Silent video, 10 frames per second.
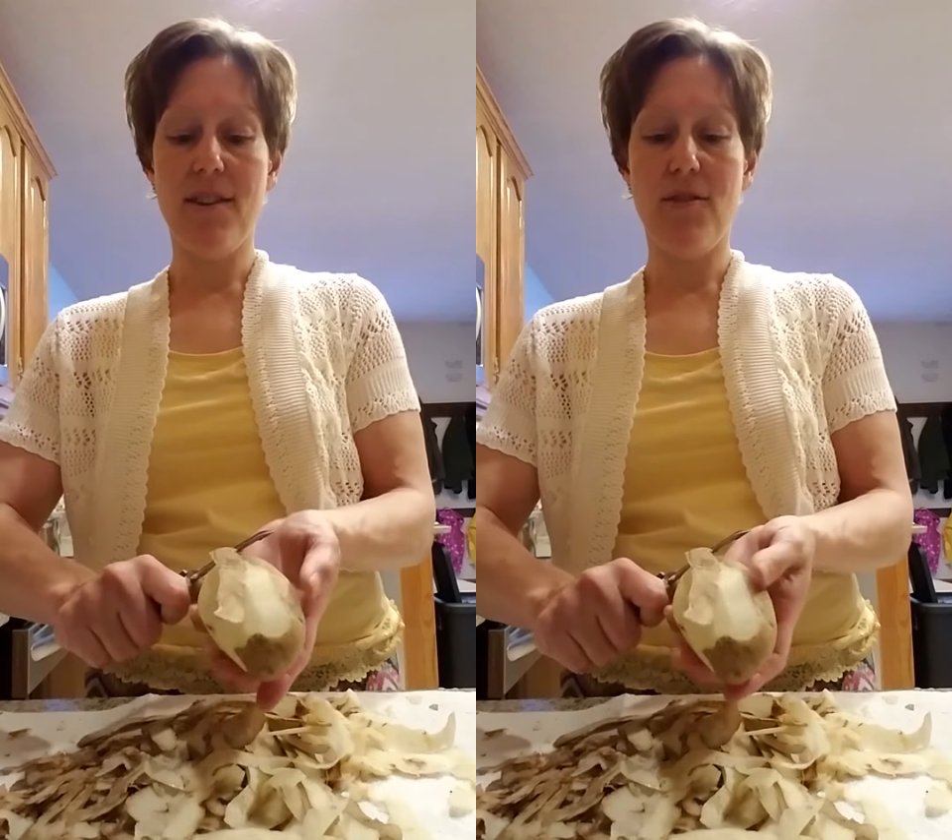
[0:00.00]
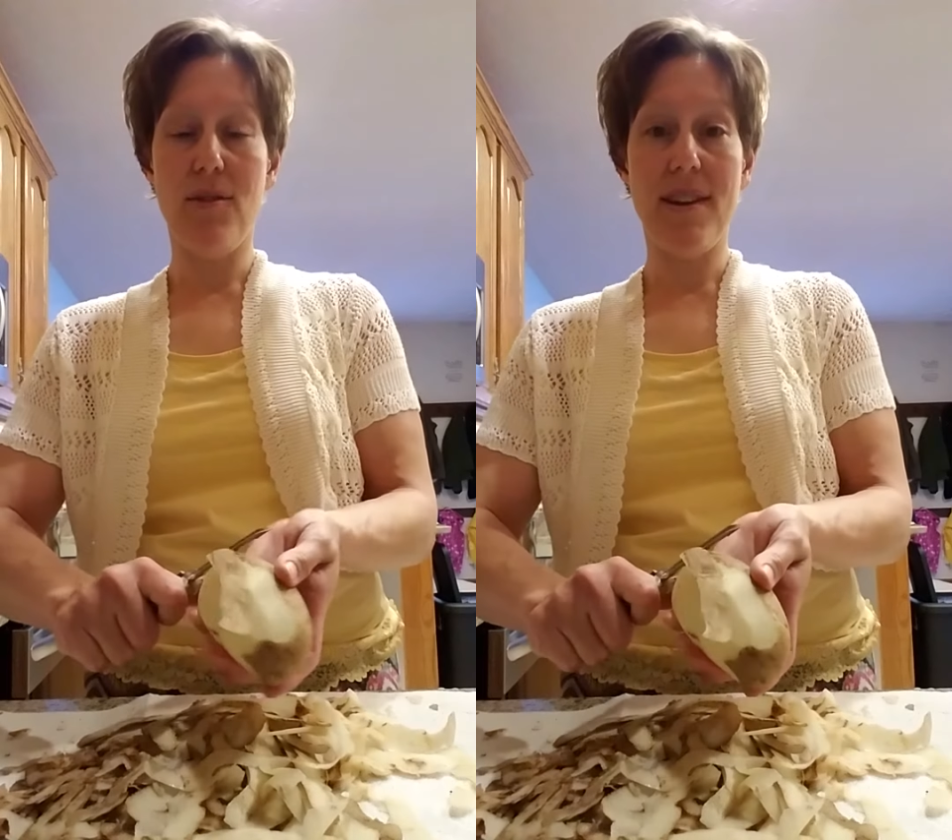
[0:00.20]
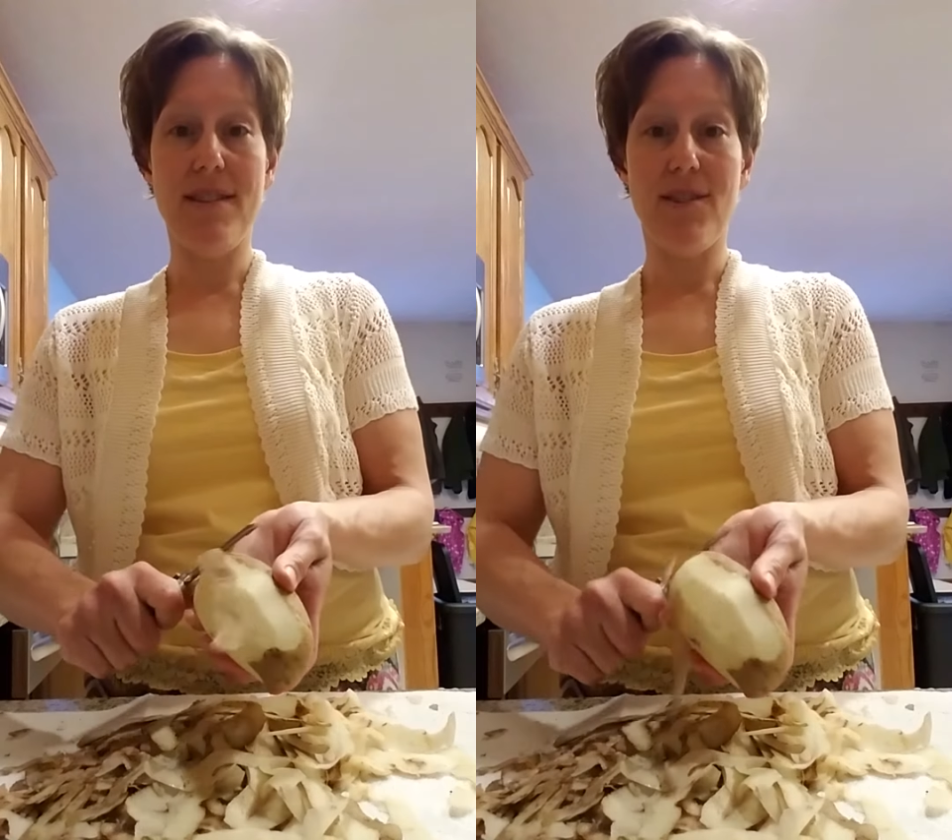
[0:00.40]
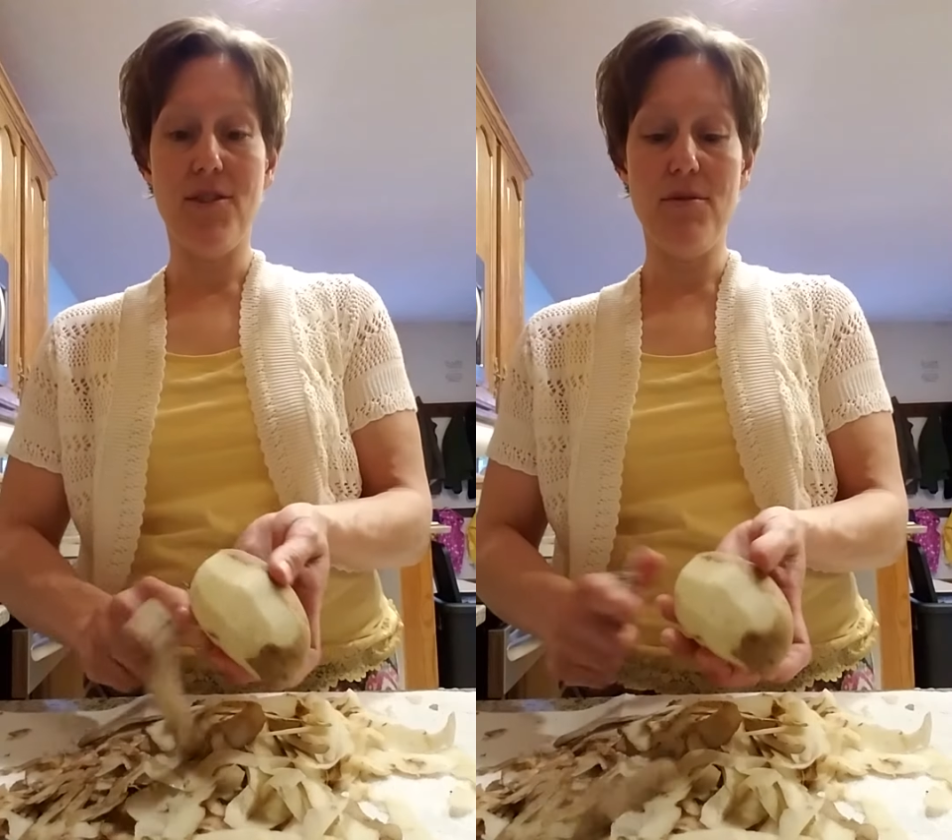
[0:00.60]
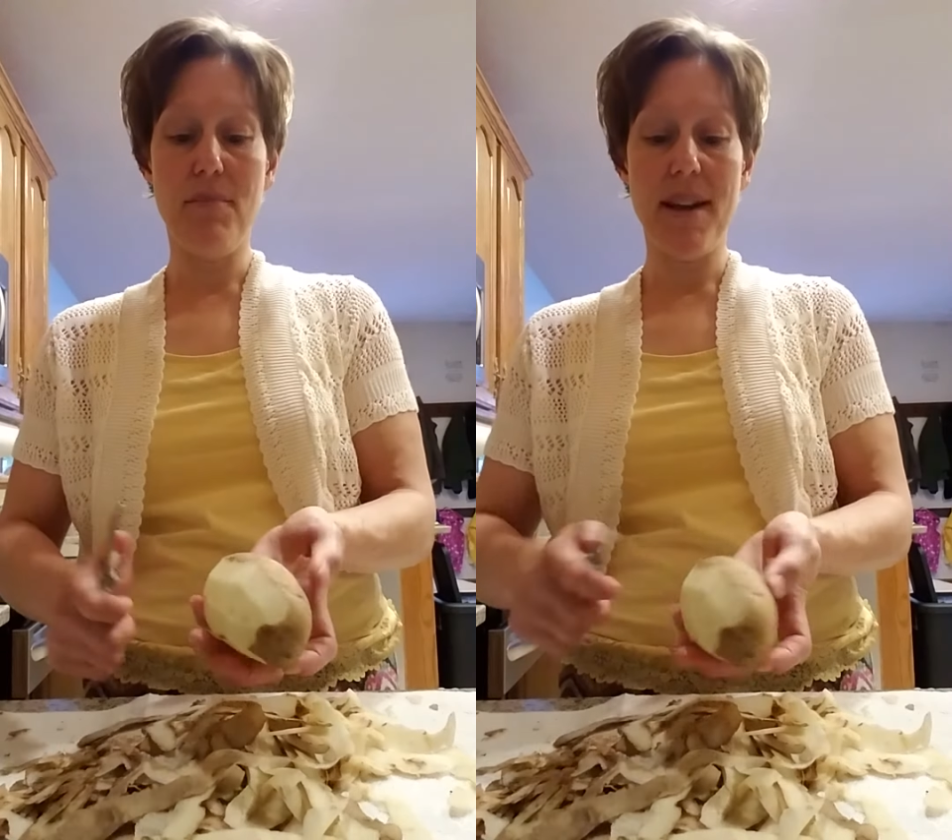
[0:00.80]
going to
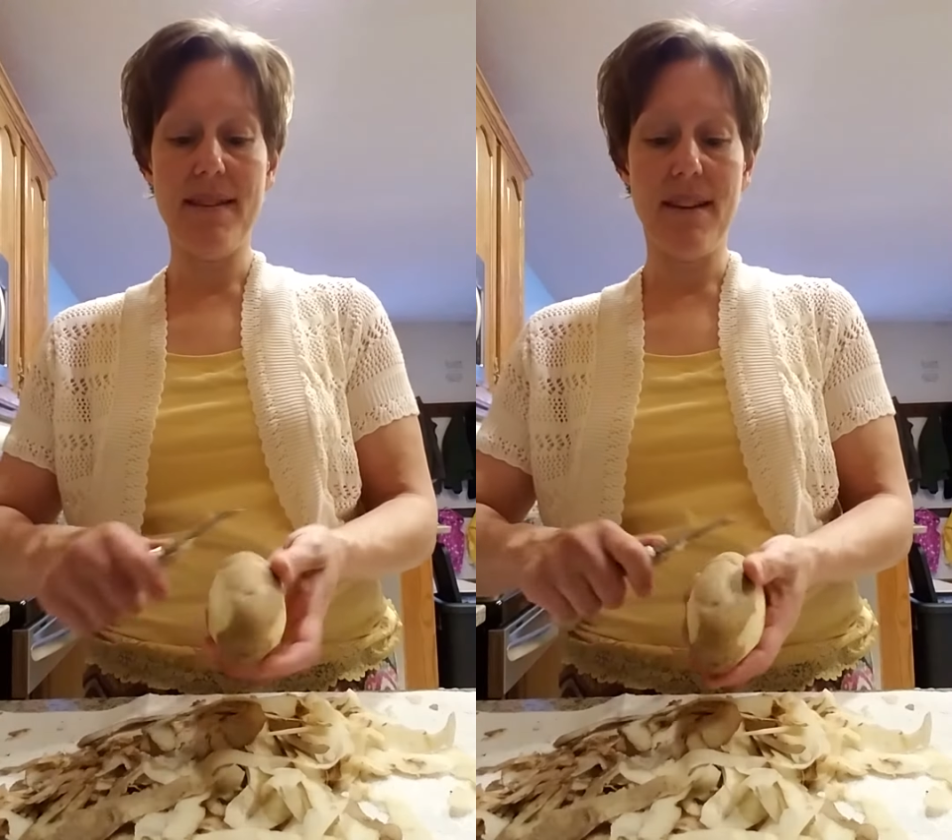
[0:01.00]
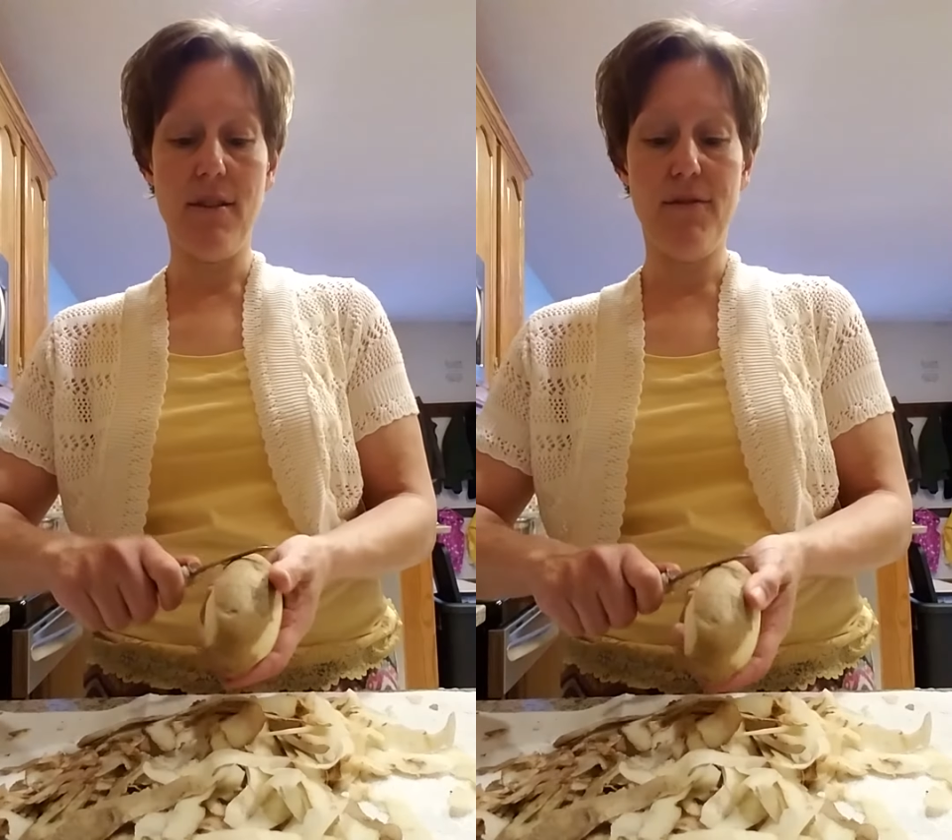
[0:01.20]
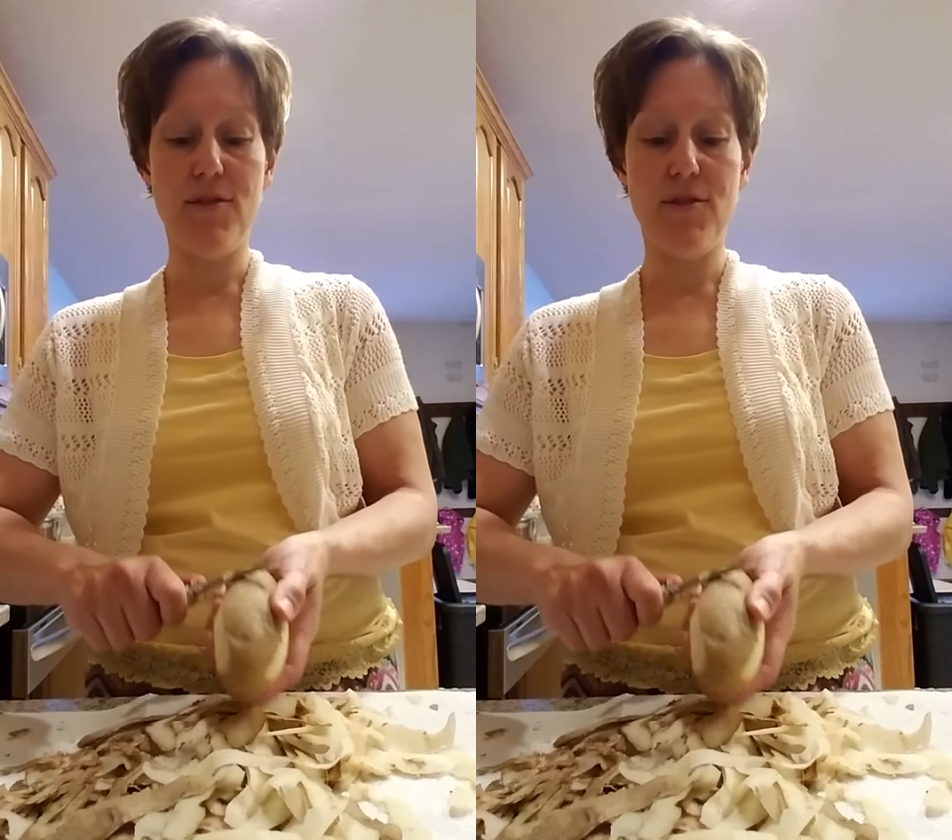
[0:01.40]
hurt myself.